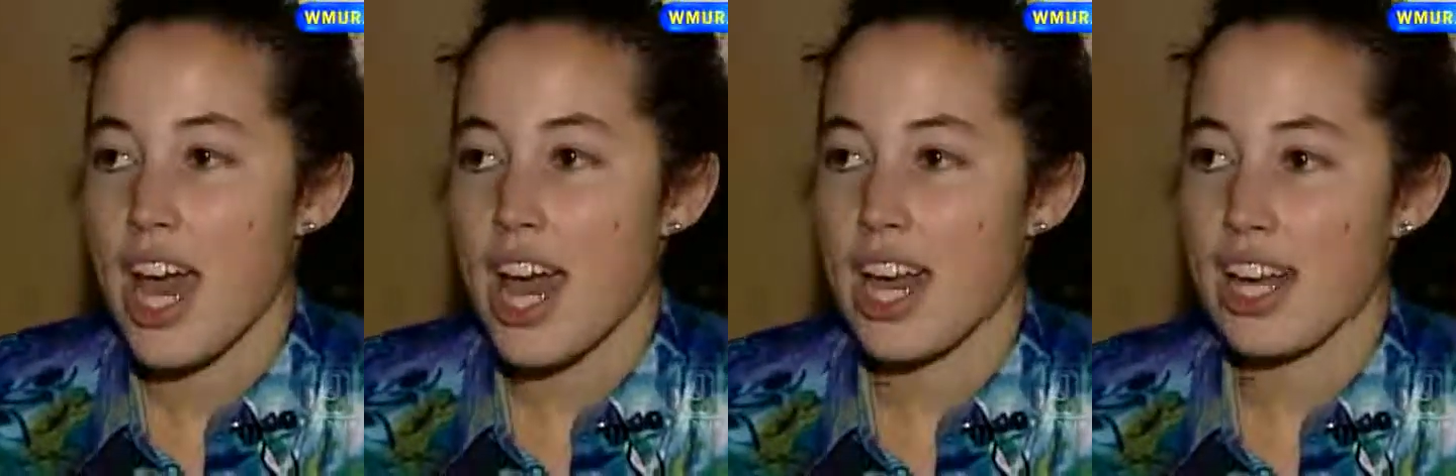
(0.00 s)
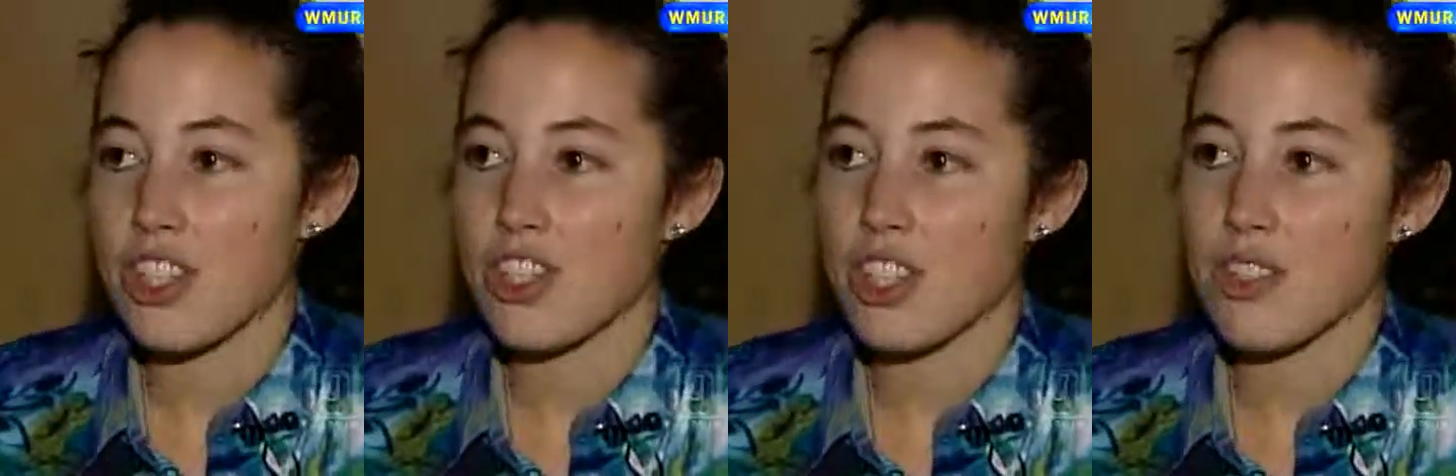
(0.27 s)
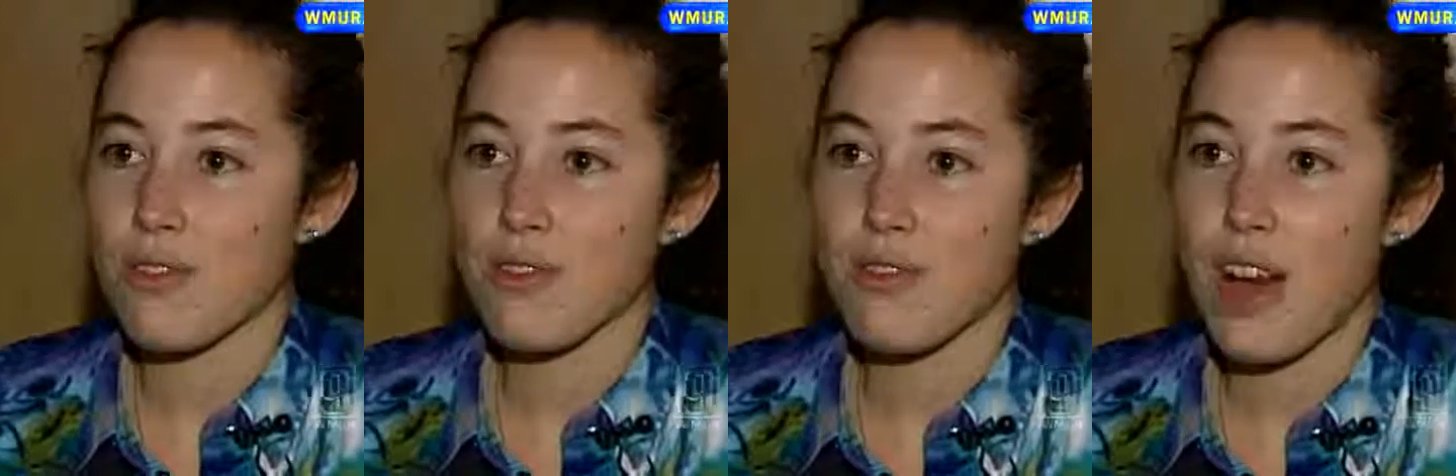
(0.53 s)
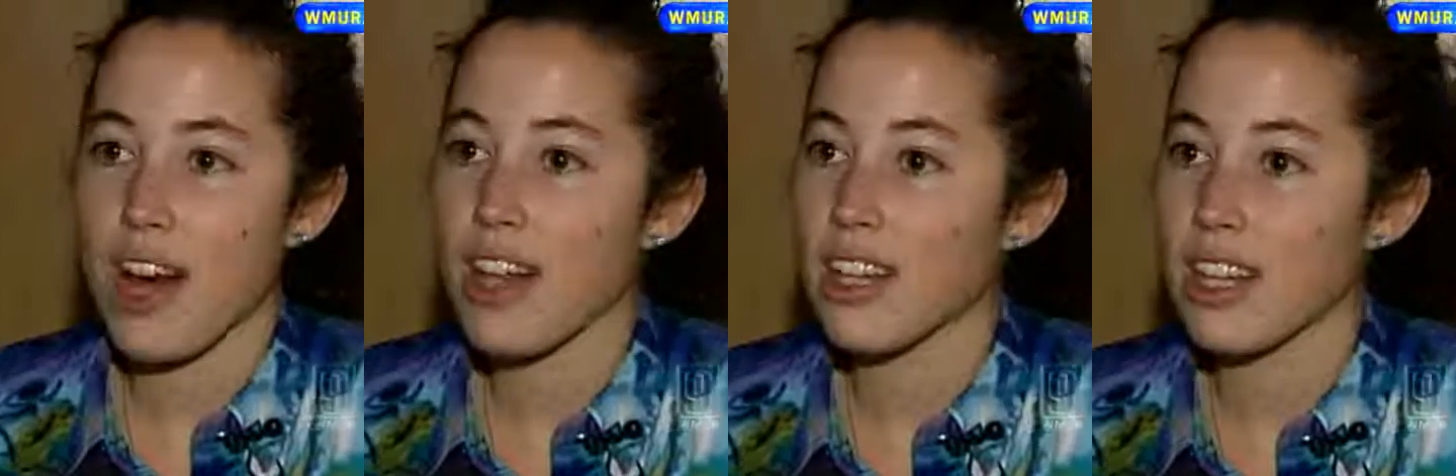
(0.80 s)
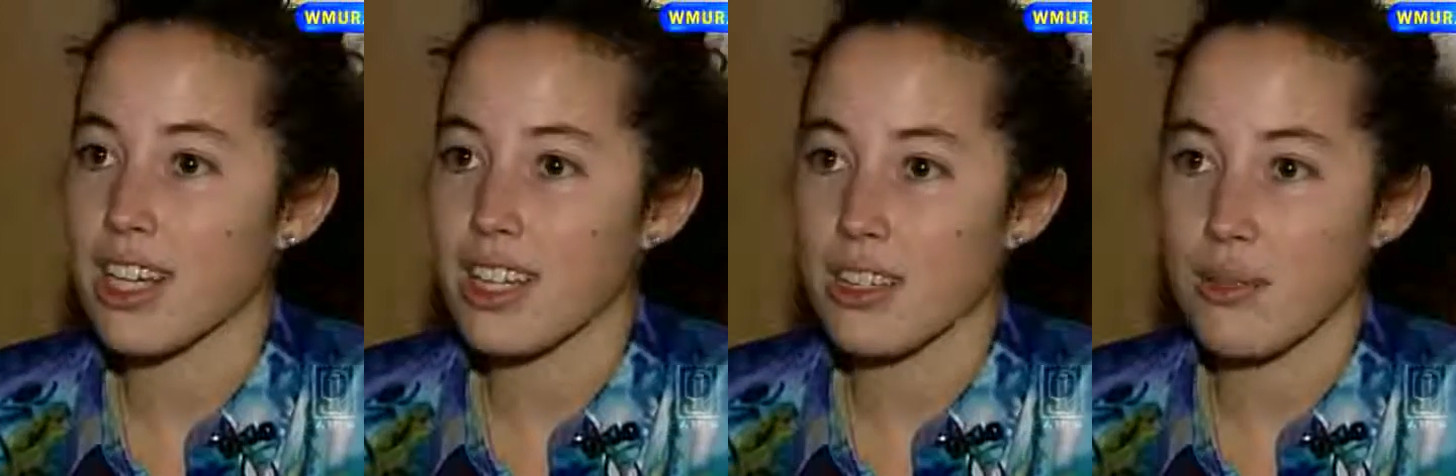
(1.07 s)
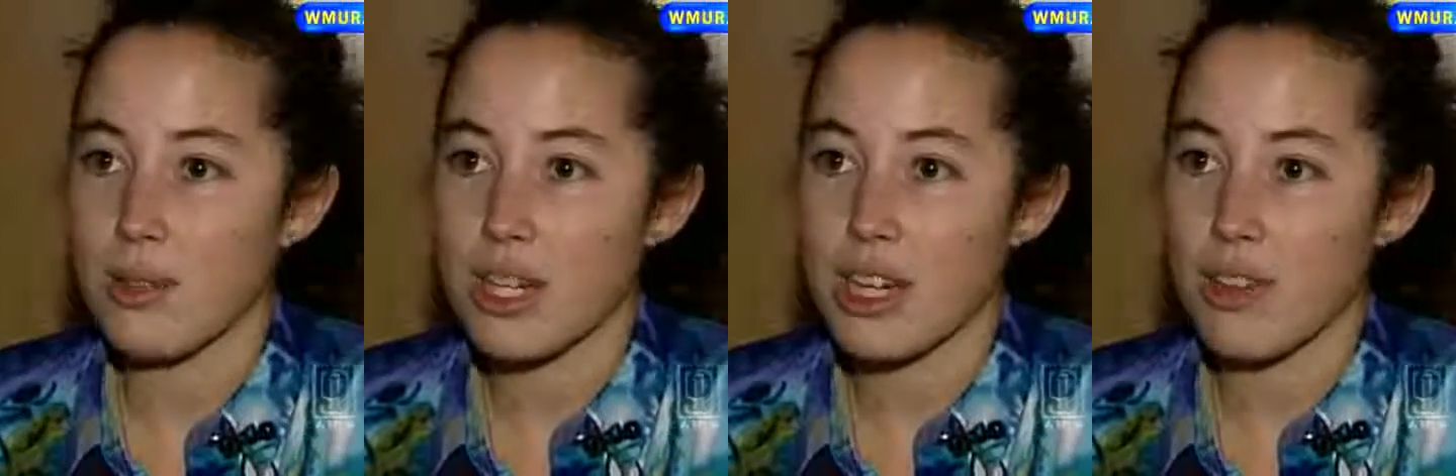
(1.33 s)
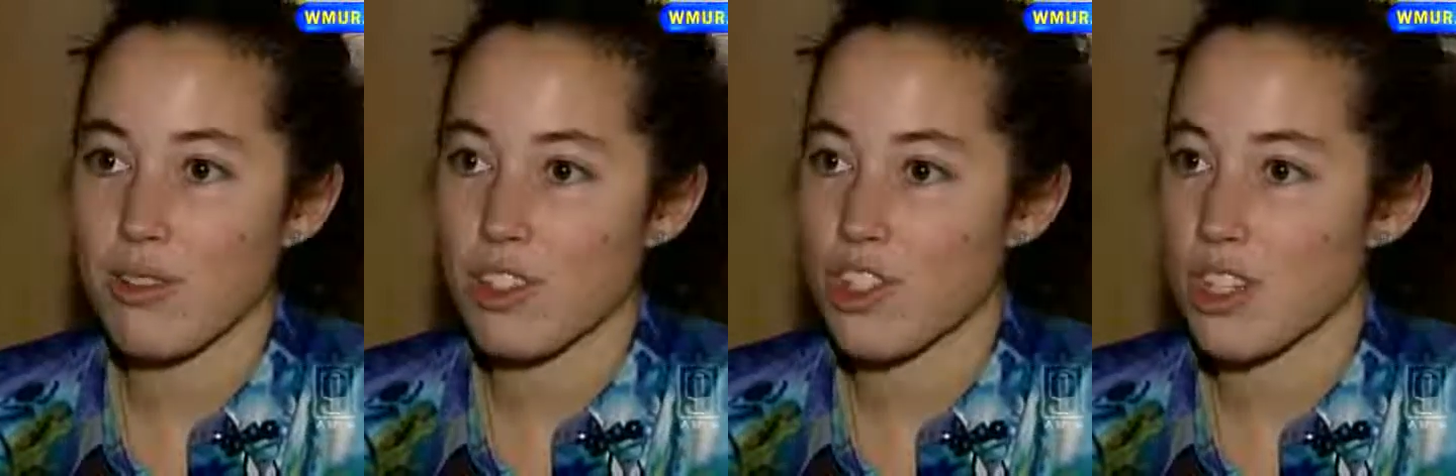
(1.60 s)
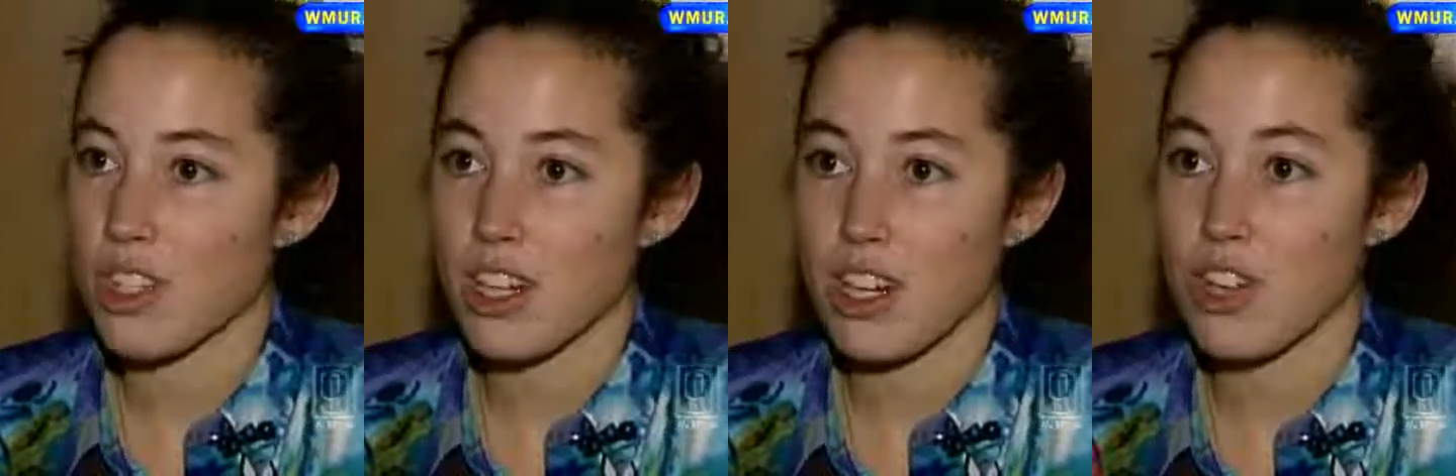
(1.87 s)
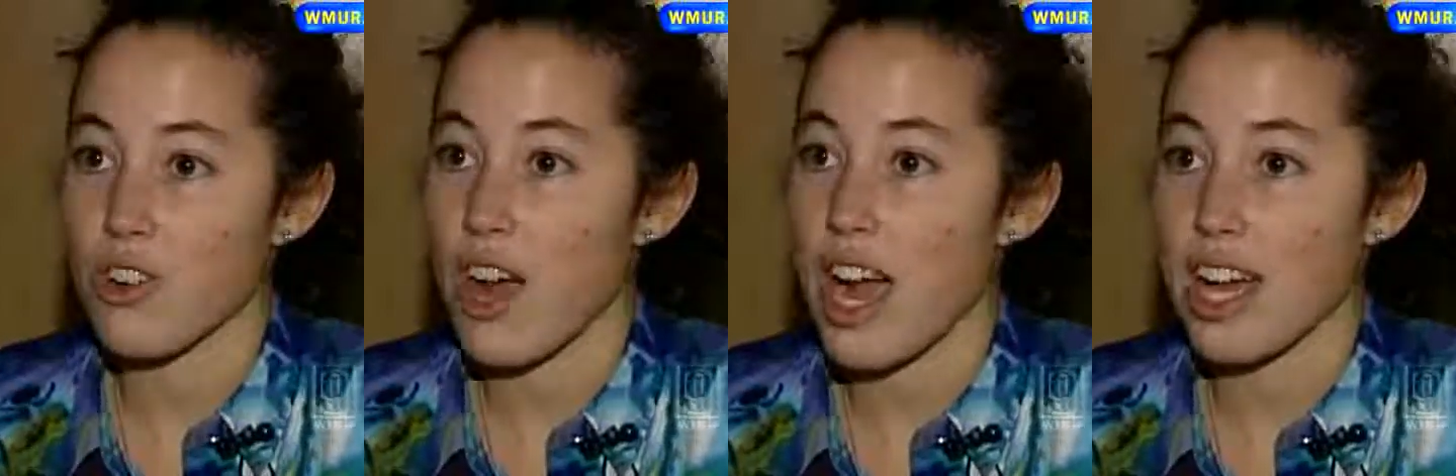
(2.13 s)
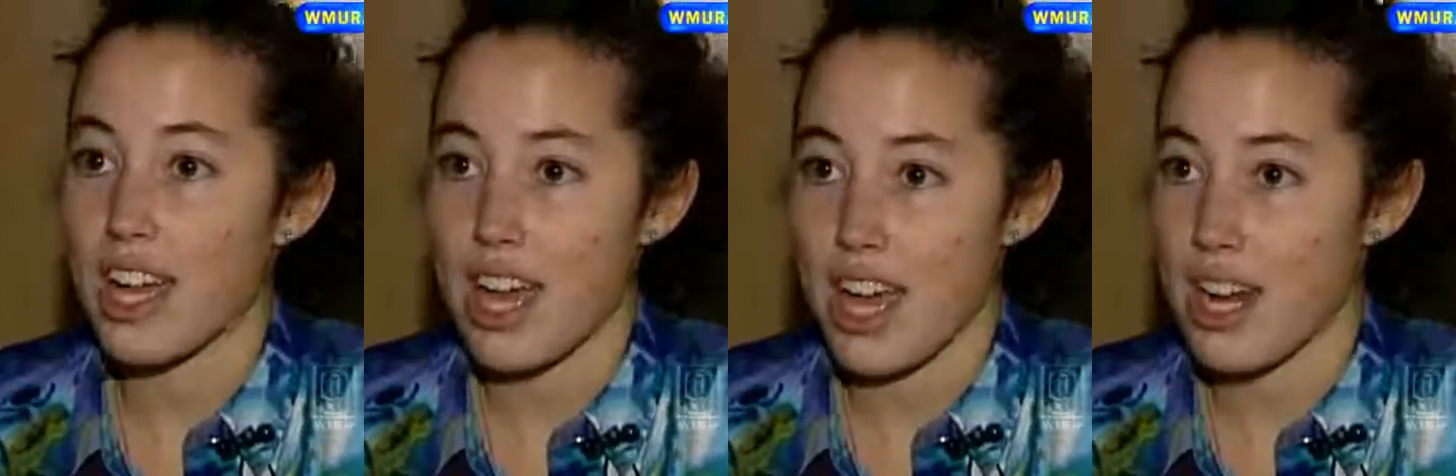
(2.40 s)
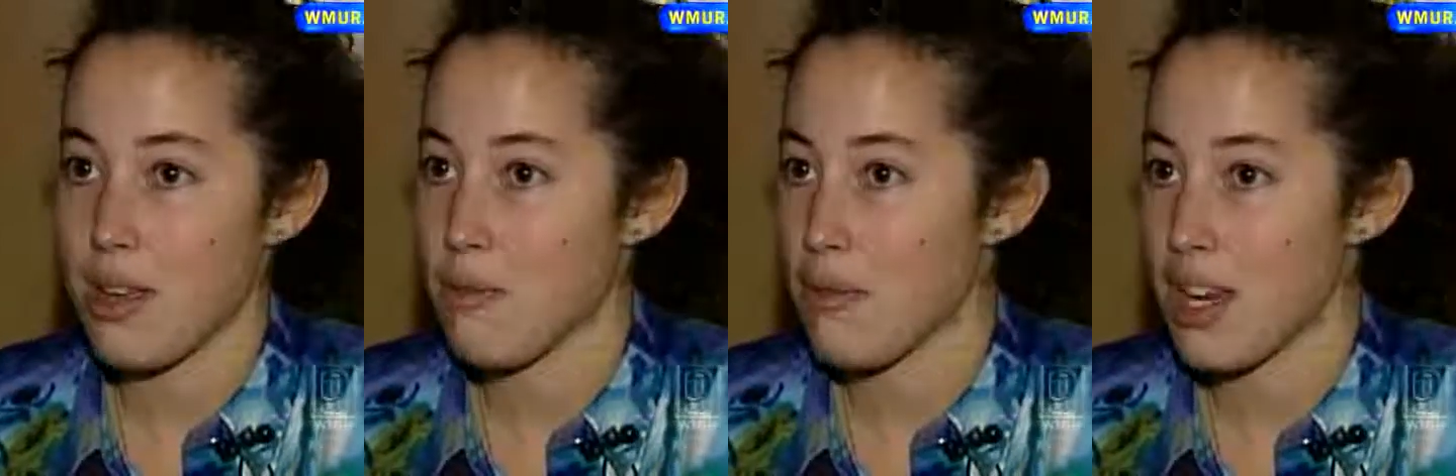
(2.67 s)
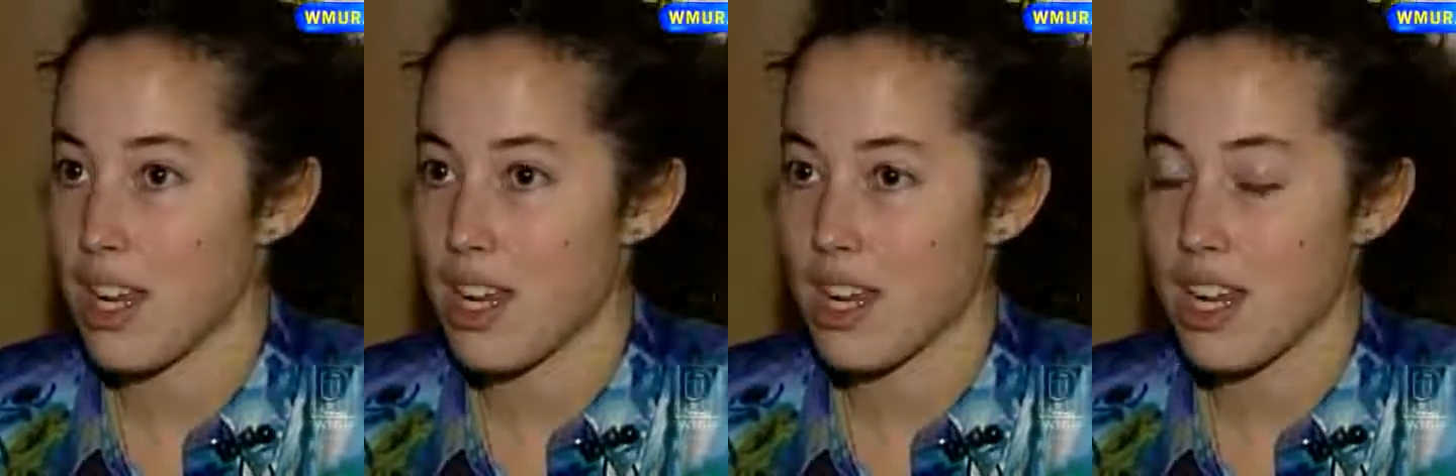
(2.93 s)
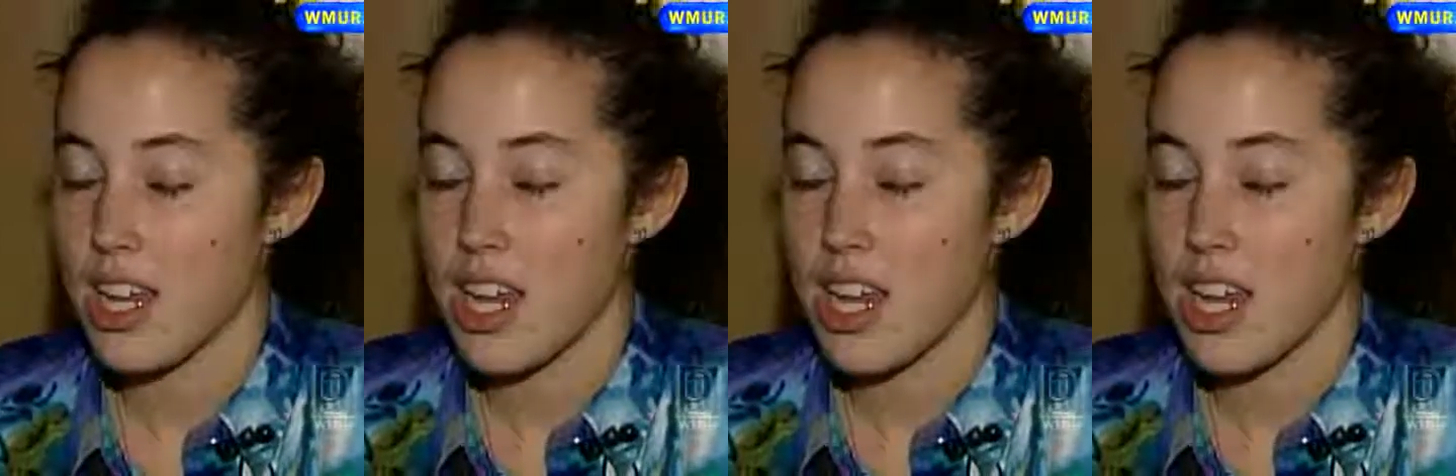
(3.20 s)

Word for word: And I just felt like the window was just going to crack at any minute,